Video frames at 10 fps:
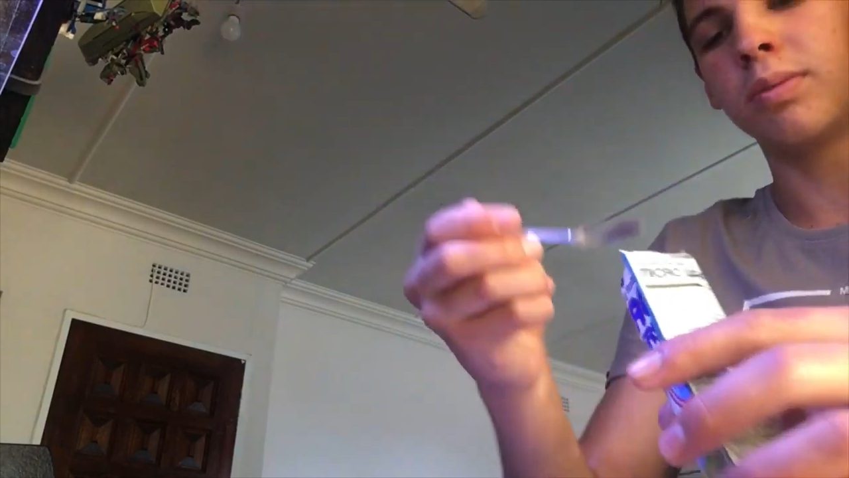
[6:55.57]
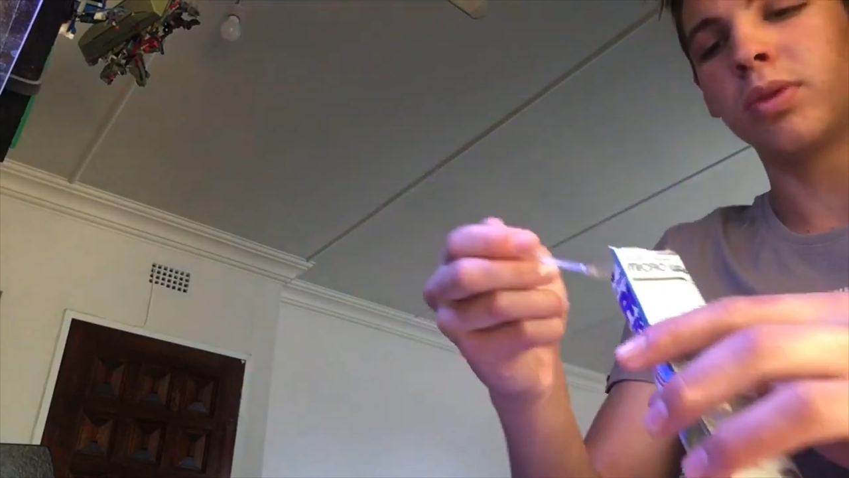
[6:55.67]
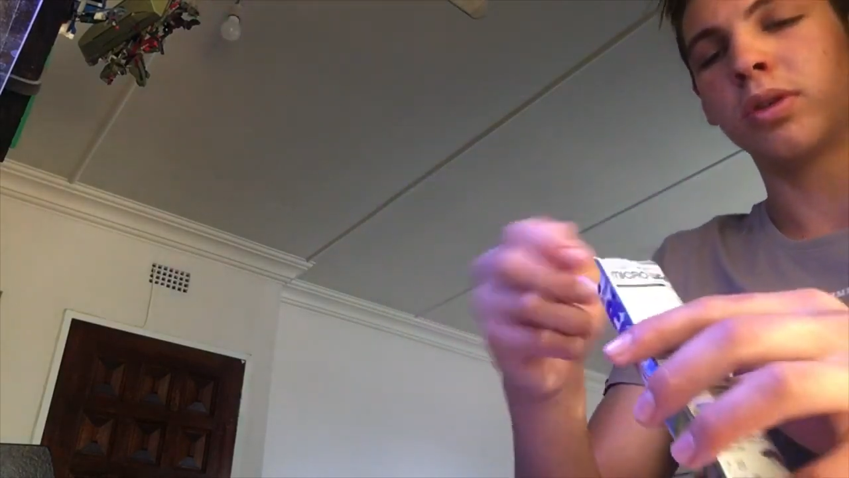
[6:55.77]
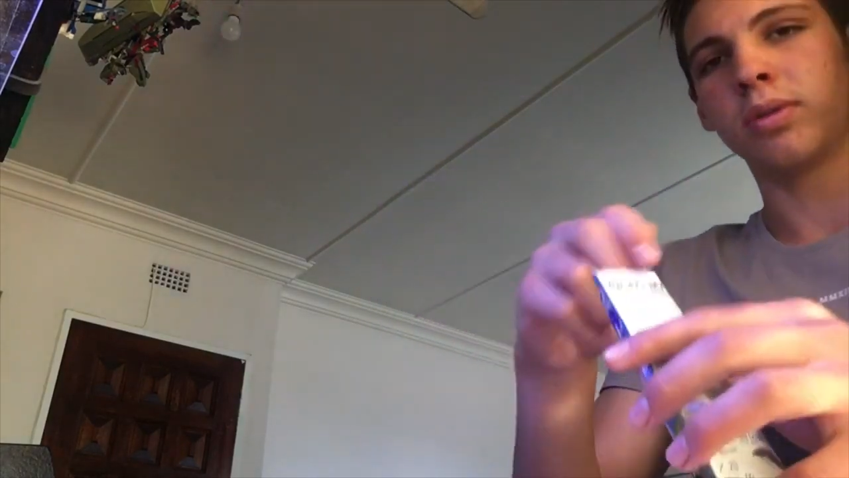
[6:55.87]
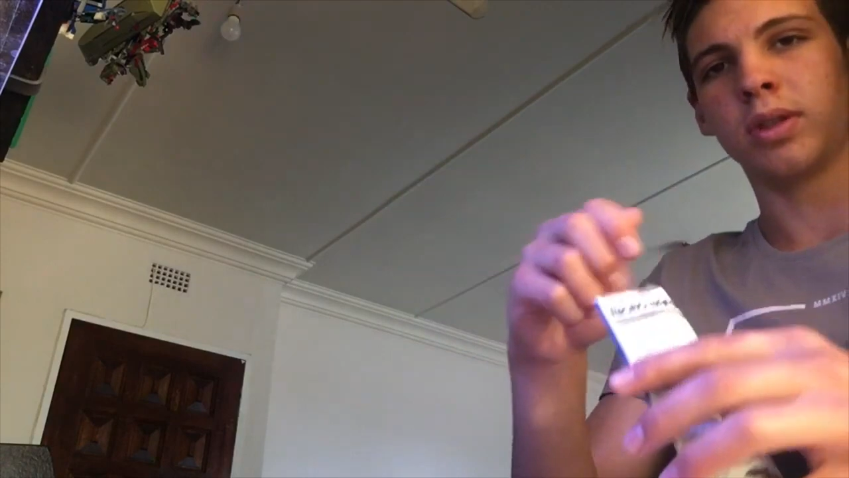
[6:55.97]
the
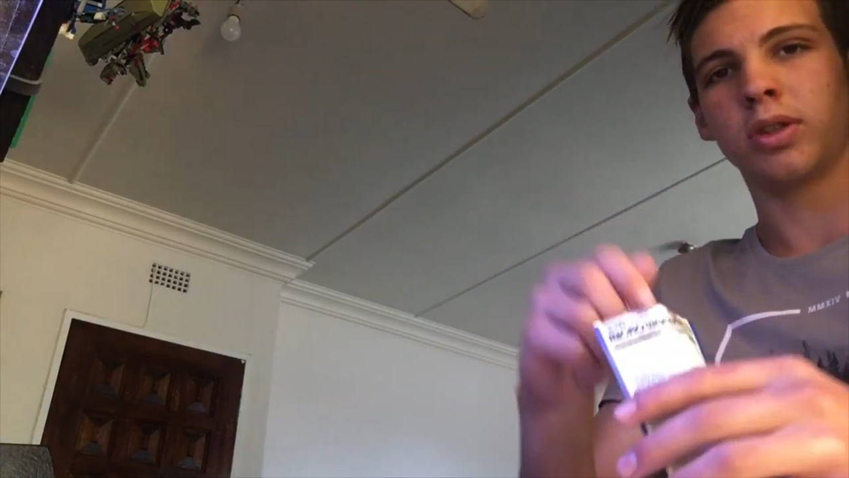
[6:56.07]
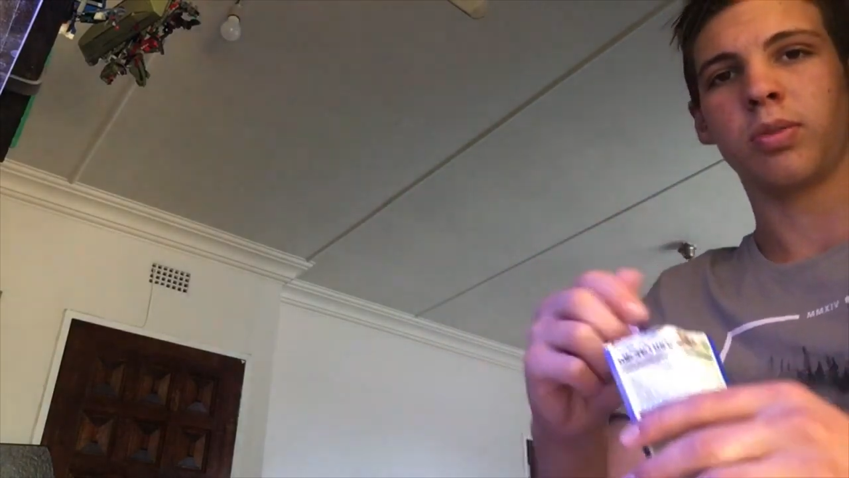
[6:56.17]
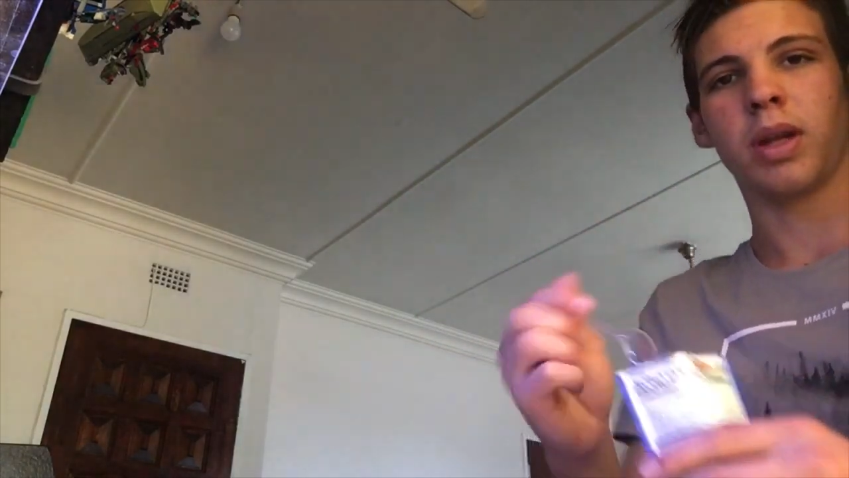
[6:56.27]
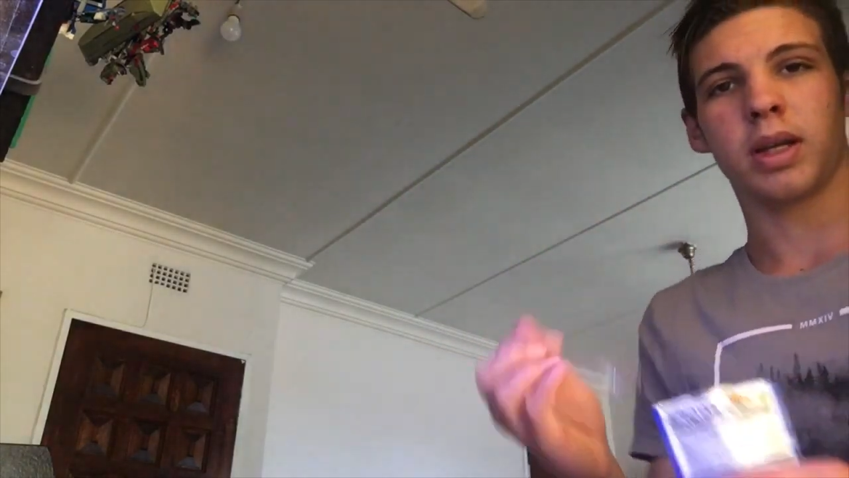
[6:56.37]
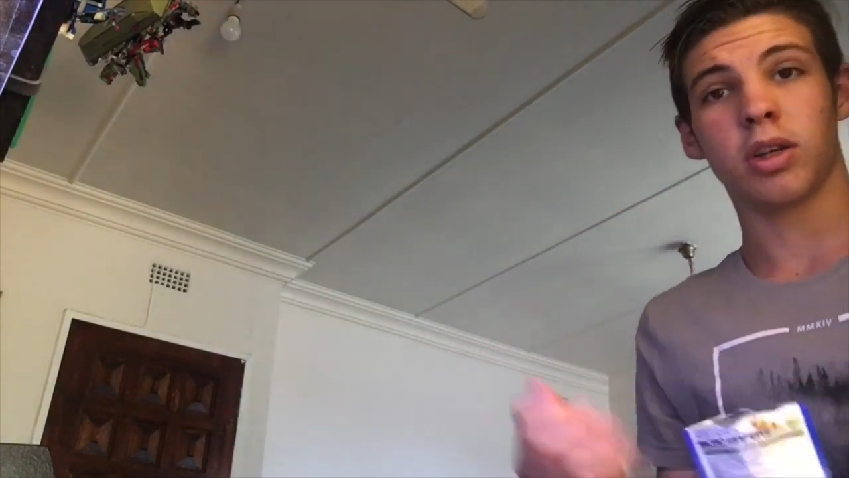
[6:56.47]
brittleness
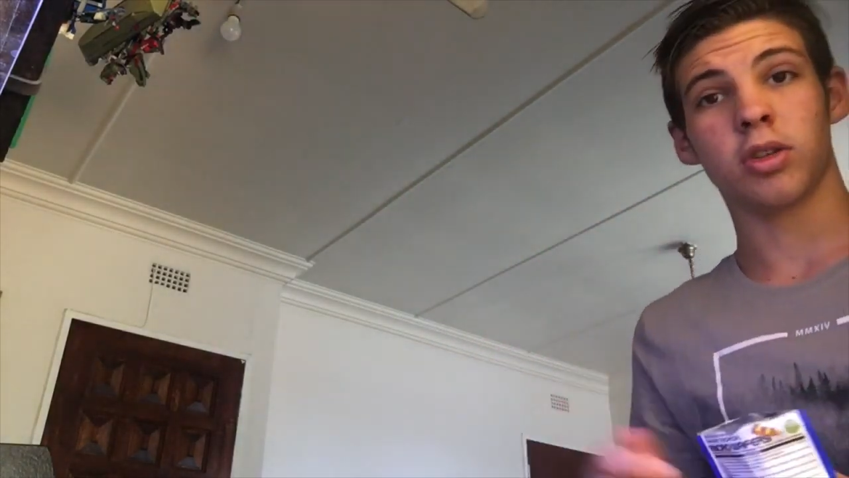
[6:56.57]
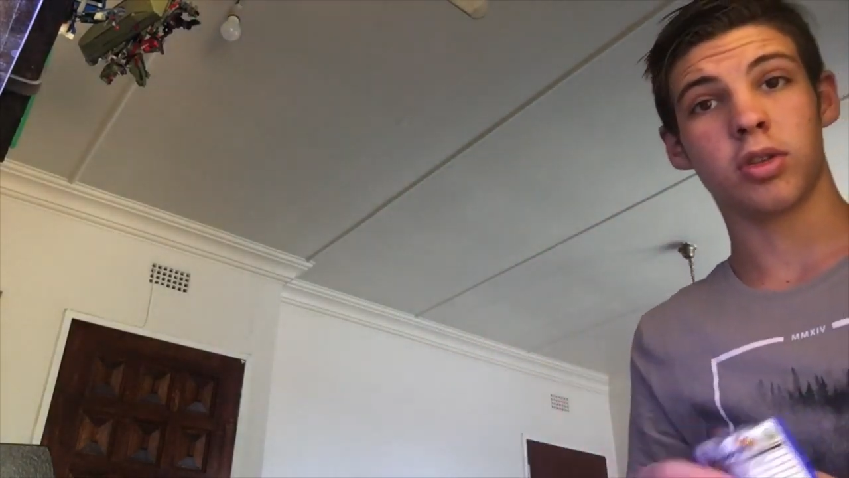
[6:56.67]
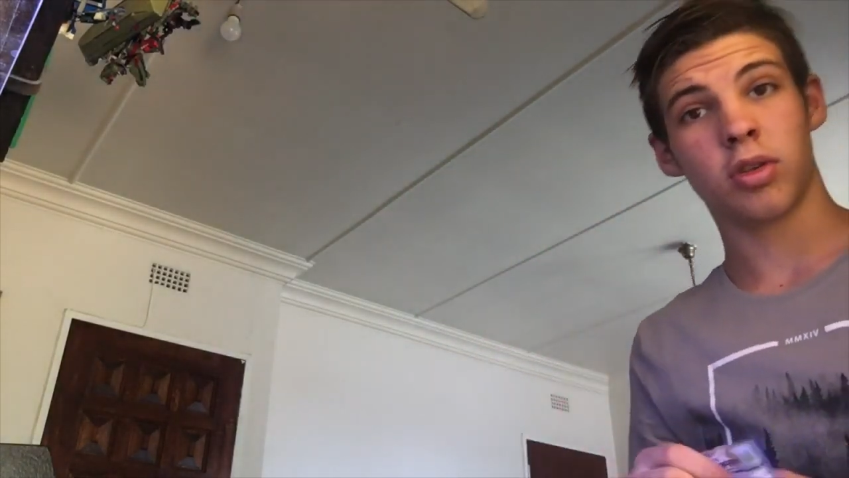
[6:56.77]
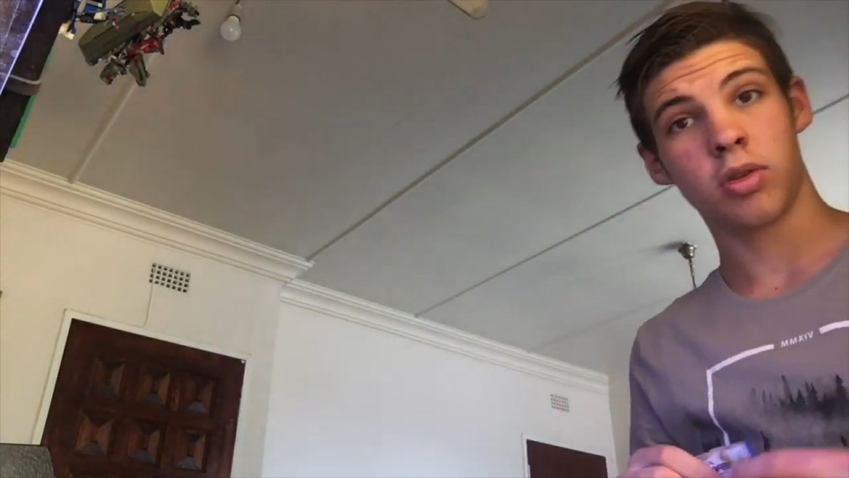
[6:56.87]
plegos.